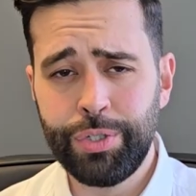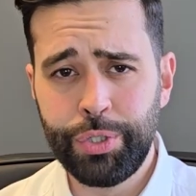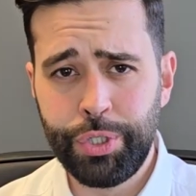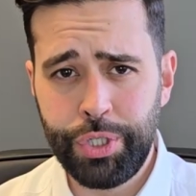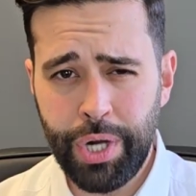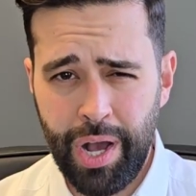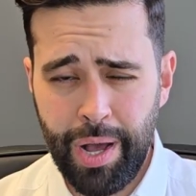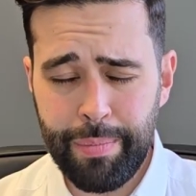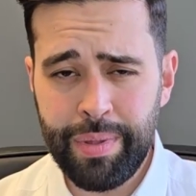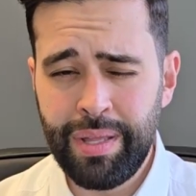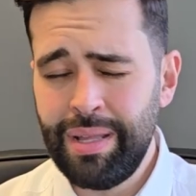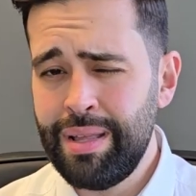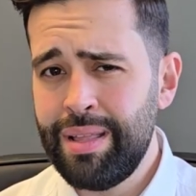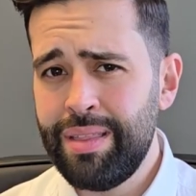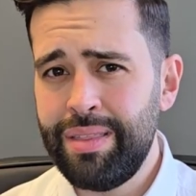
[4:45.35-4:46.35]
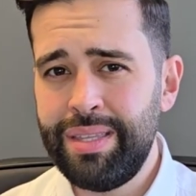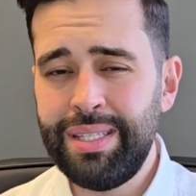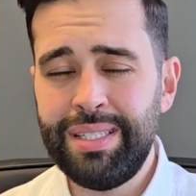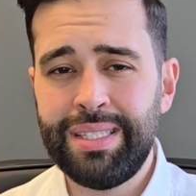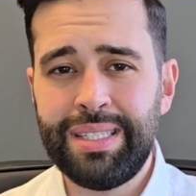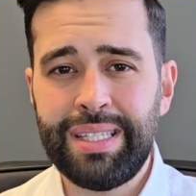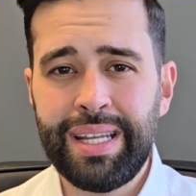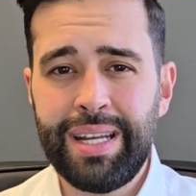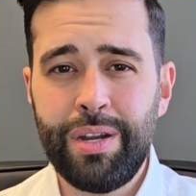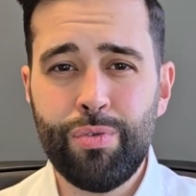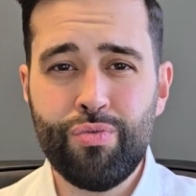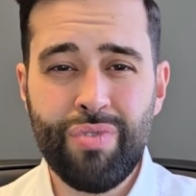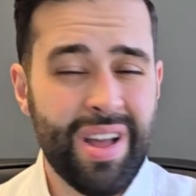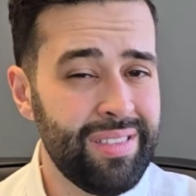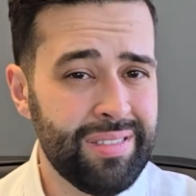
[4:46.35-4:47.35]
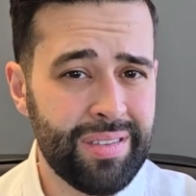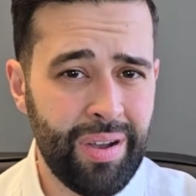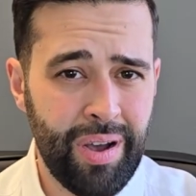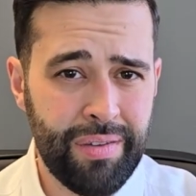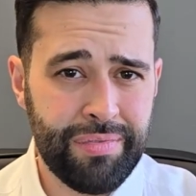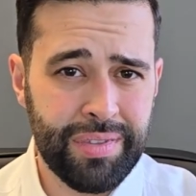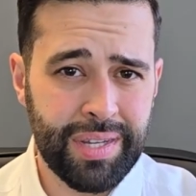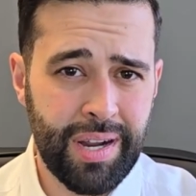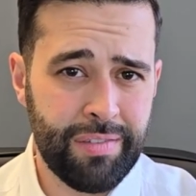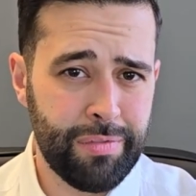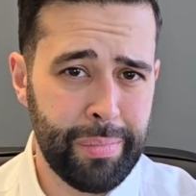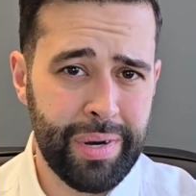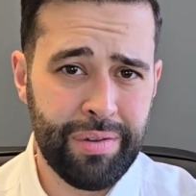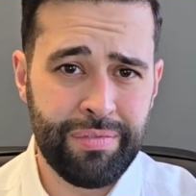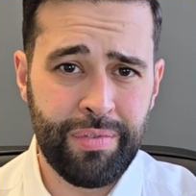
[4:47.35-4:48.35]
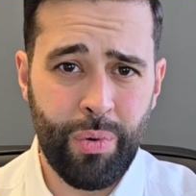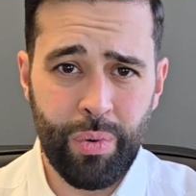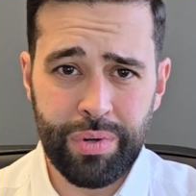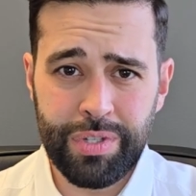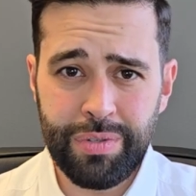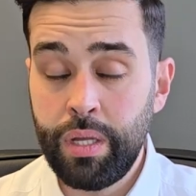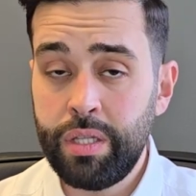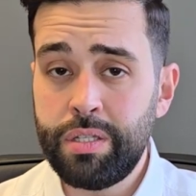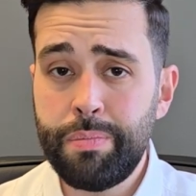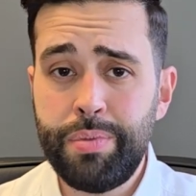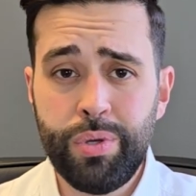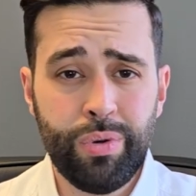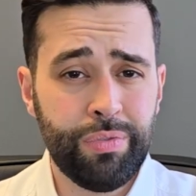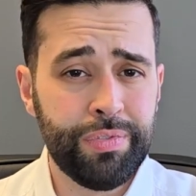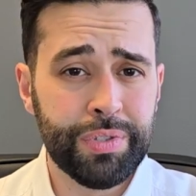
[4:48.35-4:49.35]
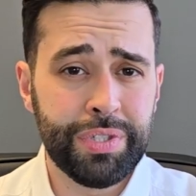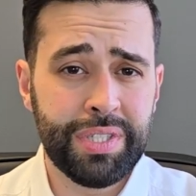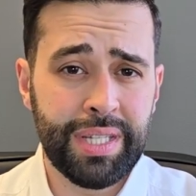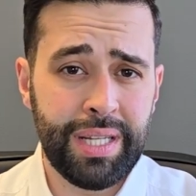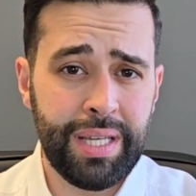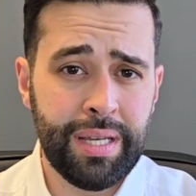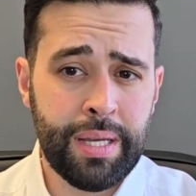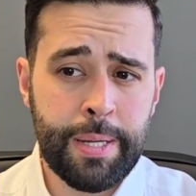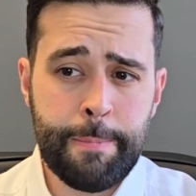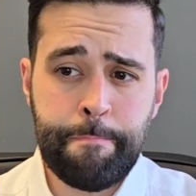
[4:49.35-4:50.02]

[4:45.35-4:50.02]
job. The city runs off the government, of course. It's a beautiful city.